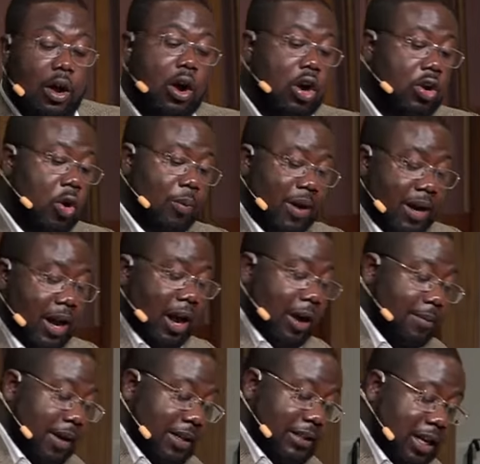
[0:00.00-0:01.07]
or no matter
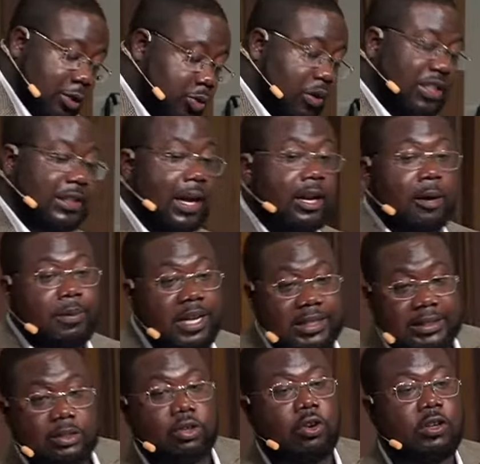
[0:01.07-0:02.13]
how many times we stand up, they're
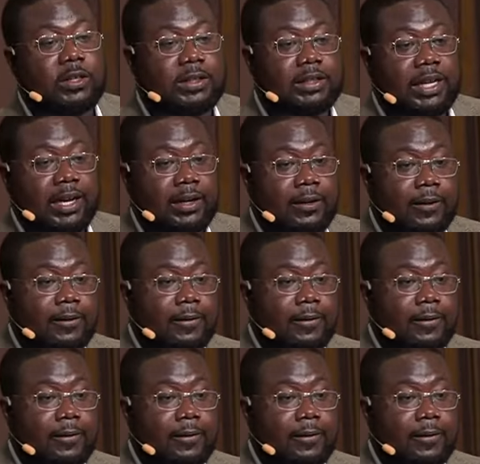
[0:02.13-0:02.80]
still going to sit.